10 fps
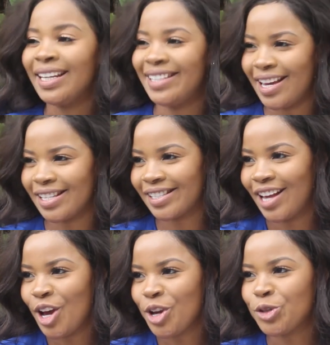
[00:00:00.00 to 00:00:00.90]
Yes.
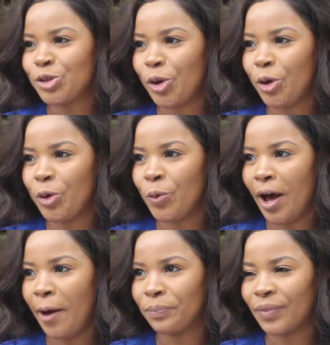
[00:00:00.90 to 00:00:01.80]
So
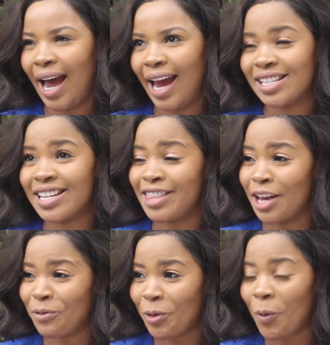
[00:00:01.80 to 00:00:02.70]
um, I did
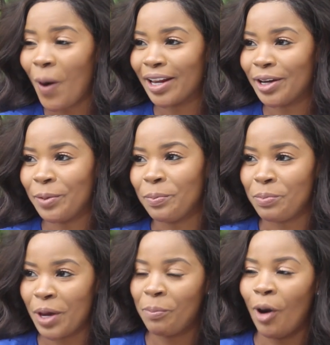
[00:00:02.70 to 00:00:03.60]
that for quite a
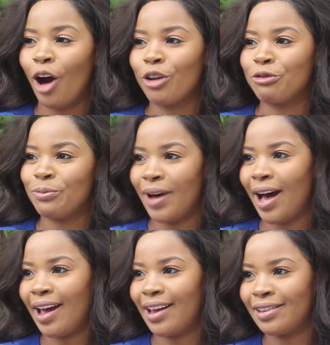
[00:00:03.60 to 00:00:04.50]
big part of
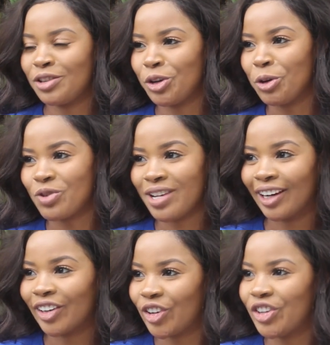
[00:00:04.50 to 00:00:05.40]
my, you know,
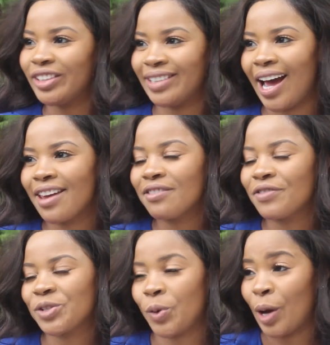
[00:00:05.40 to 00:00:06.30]
younger life.
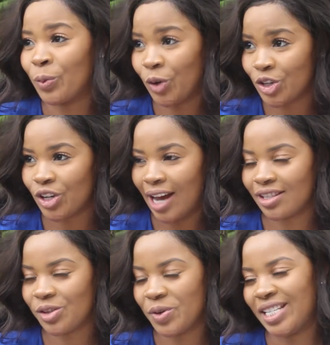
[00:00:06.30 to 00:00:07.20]
So I worked at
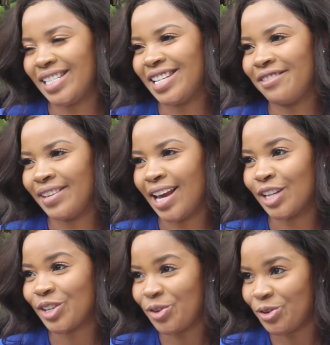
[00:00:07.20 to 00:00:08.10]
Soweto TV
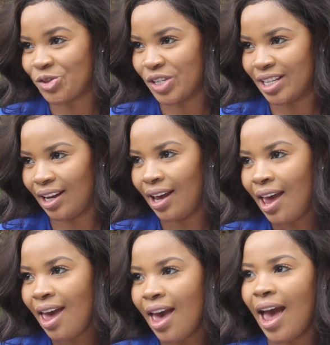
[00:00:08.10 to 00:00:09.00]
as a newsreader.
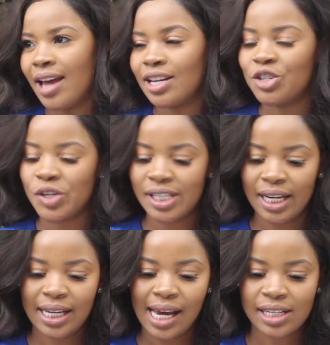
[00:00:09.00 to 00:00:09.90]
And
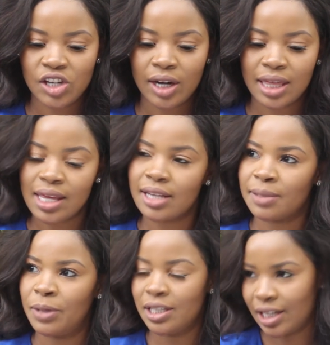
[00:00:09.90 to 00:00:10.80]
interestingly, I started there as
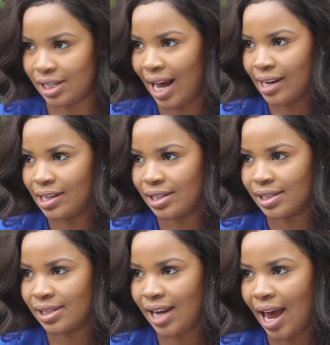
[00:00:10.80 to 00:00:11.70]
a political
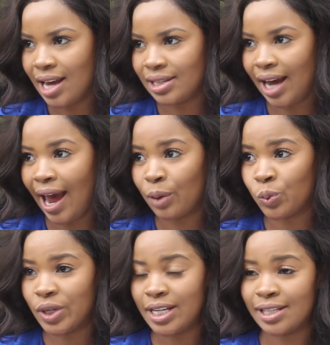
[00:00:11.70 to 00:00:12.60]
analyst and I
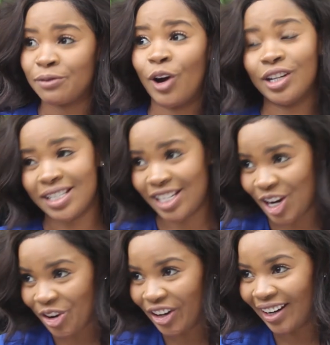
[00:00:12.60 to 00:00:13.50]
was
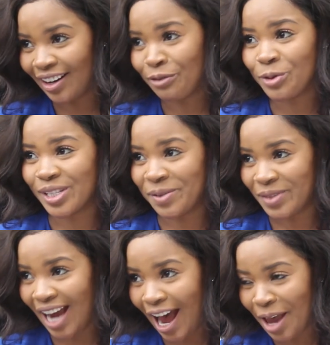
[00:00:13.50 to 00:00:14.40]
volunteering for some
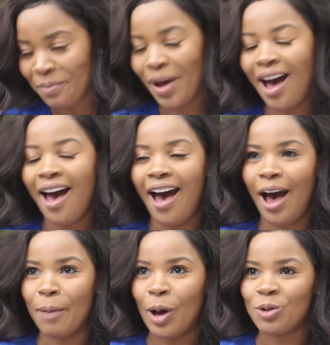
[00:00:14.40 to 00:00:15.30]
time.
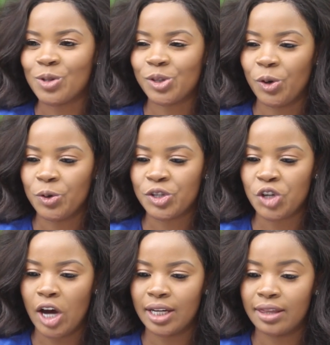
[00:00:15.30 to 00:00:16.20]
Um, I also
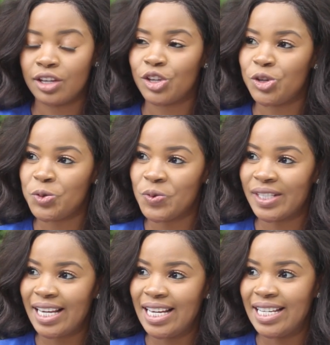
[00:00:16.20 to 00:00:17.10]
started the
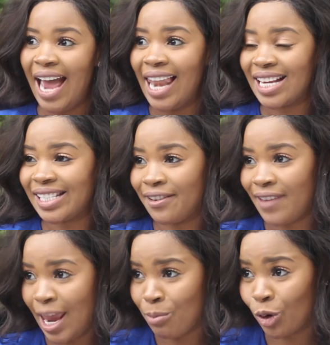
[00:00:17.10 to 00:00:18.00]
news in Alex
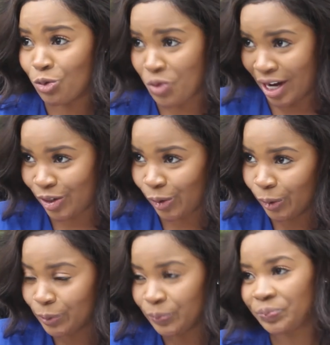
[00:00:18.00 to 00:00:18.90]
FM on
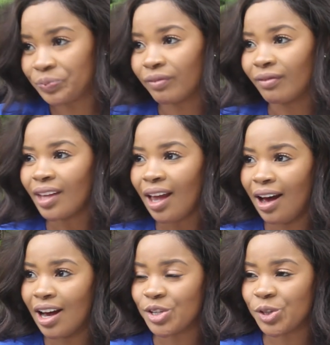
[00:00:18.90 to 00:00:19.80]
radio.
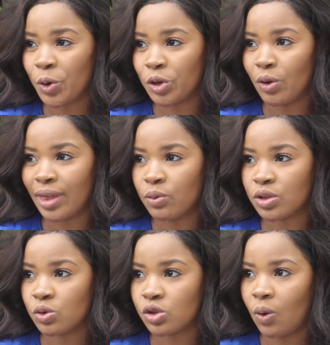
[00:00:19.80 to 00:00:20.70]
Uh, so you know that
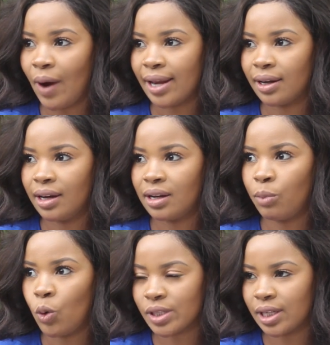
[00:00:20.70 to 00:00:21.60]
was also quite a, an
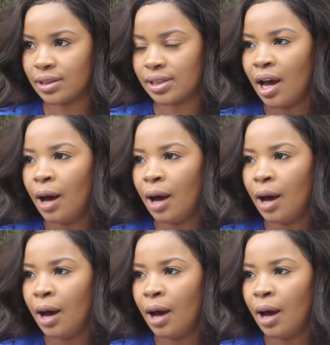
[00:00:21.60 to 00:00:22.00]
important